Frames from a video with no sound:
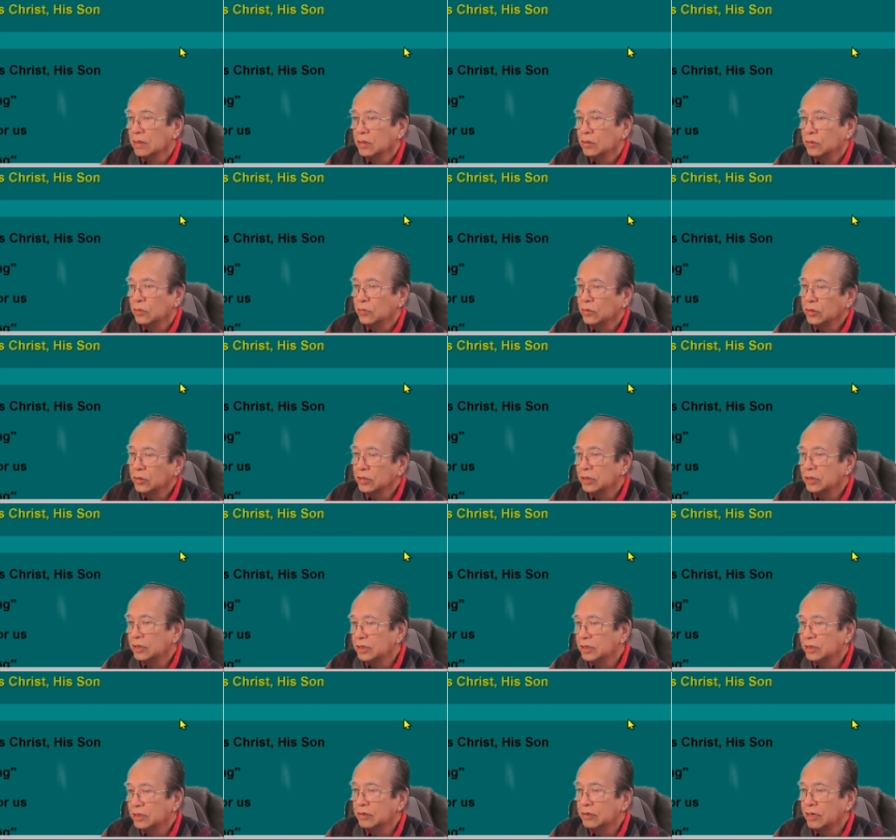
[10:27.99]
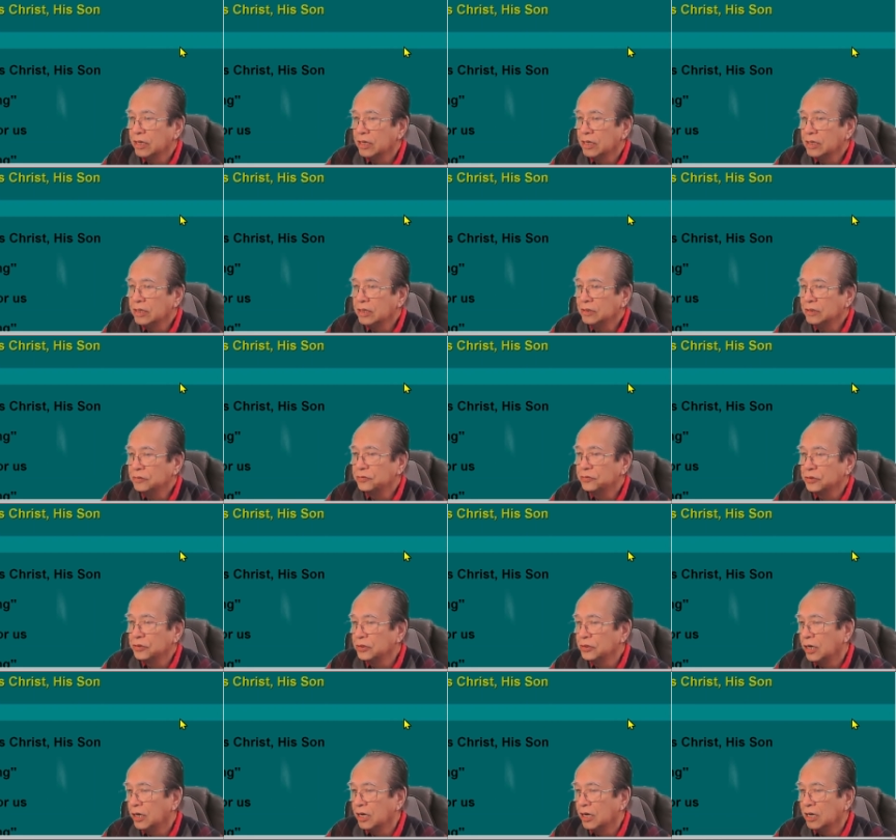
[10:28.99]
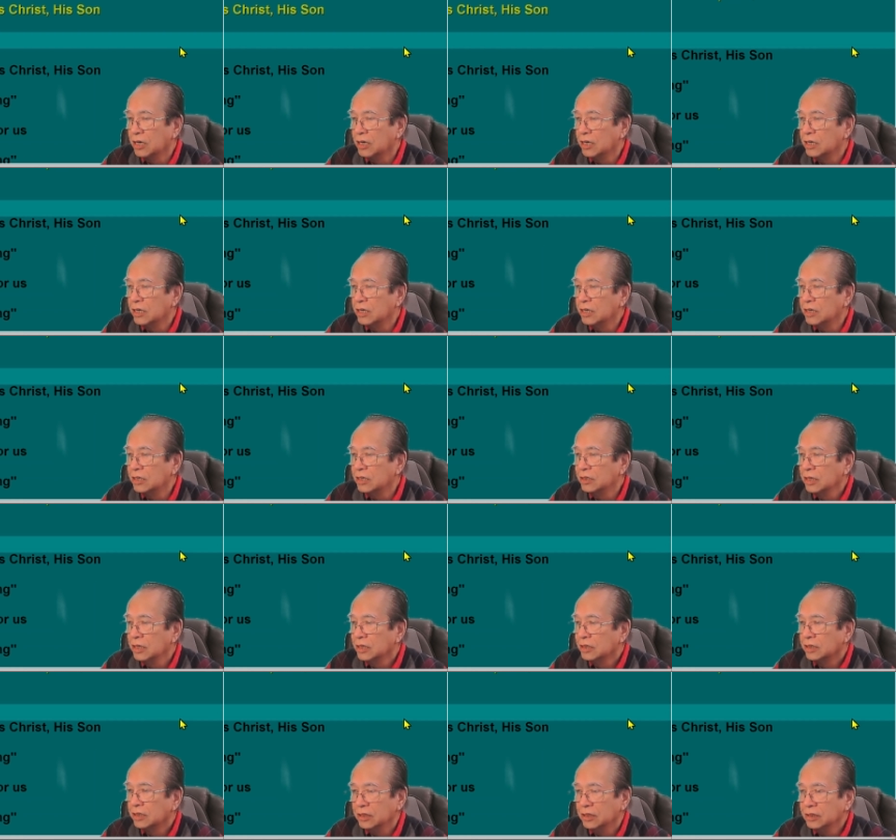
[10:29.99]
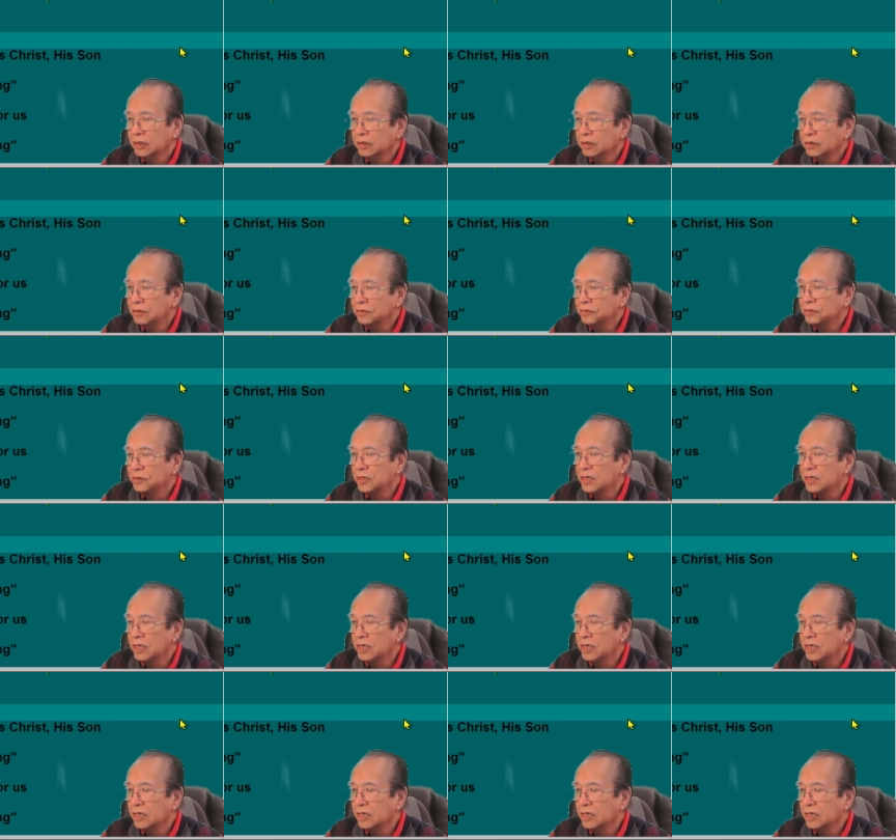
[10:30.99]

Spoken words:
With a grateful heart, give